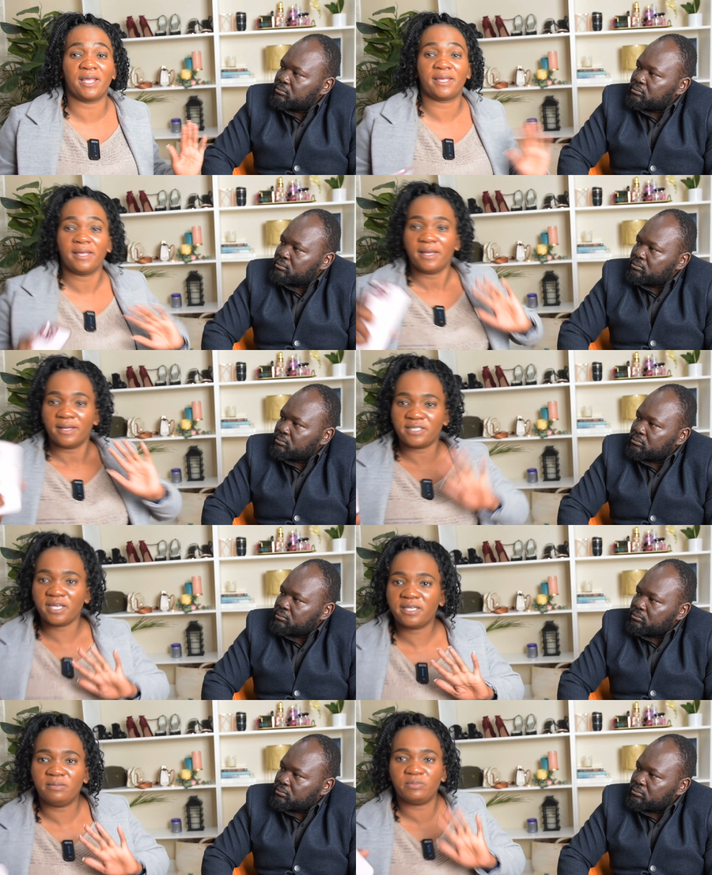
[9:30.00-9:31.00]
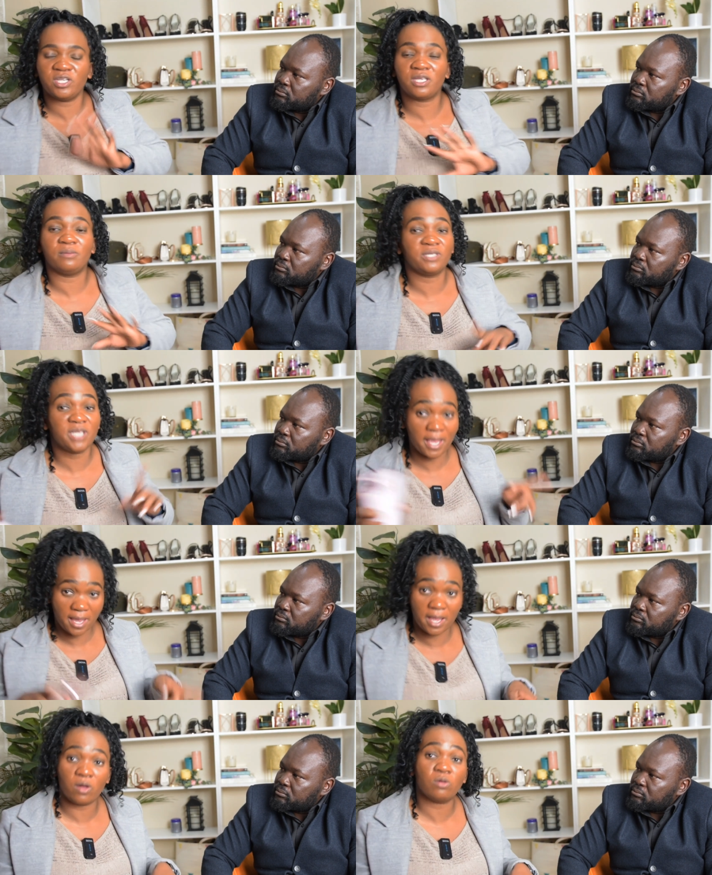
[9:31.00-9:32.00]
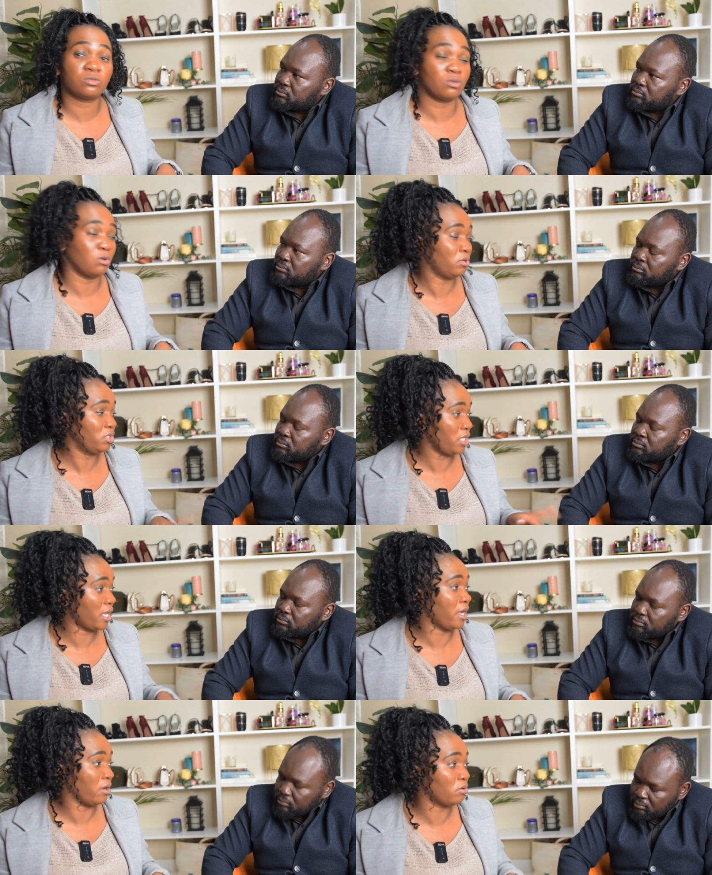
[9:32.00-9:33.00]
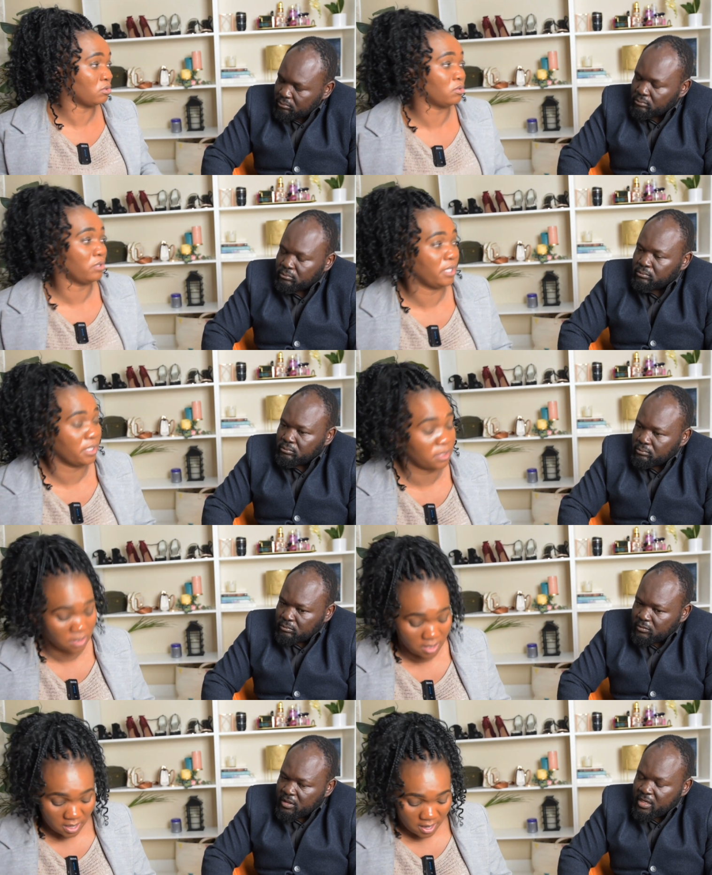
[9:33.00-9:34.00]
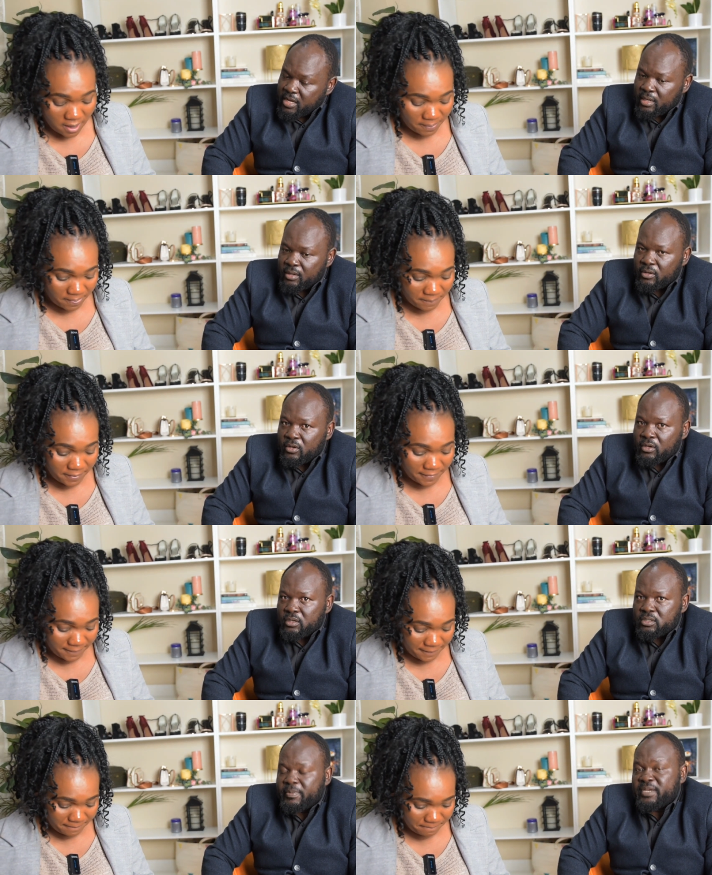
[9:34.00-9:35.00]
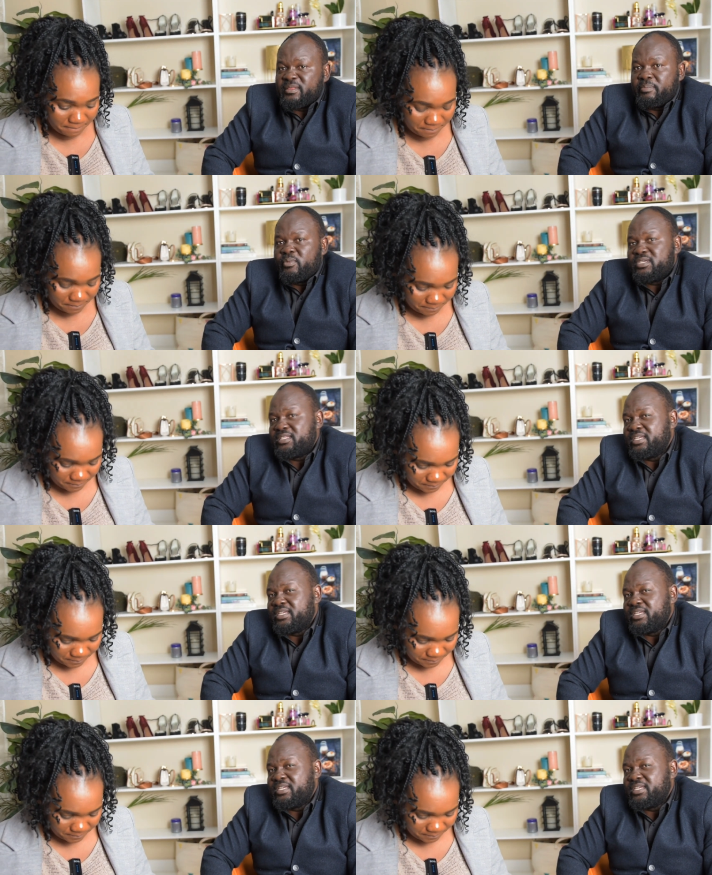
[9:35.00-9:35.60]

Speaker 1: like, check him, check him, check her also, mm. check hmm. her also, yes. Yeah. Um, yeah. So, but
Speaker 2: the most